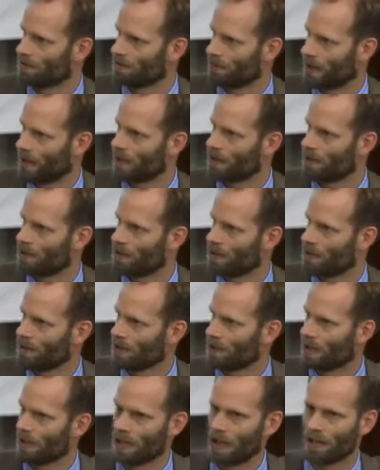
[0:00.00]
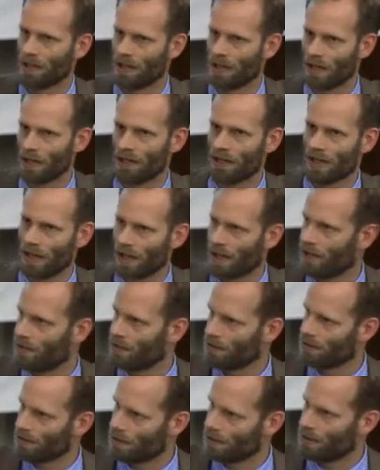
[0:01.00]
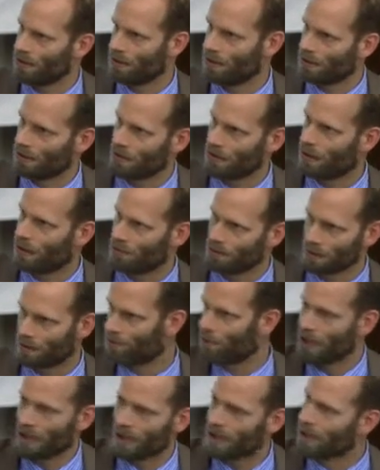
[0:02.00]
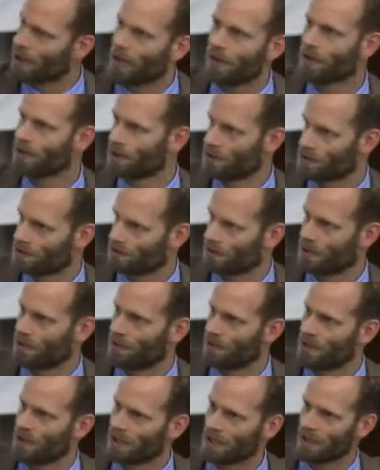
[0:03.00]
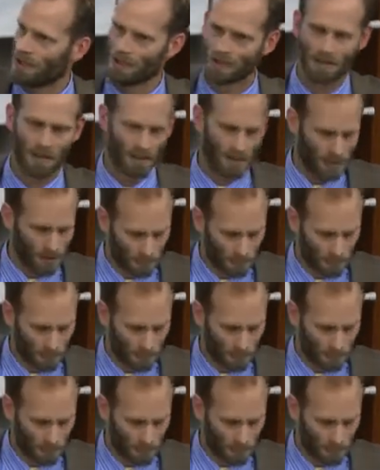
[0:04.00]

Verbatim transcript: right? And on the other hand, you know, to play the other extreme, it's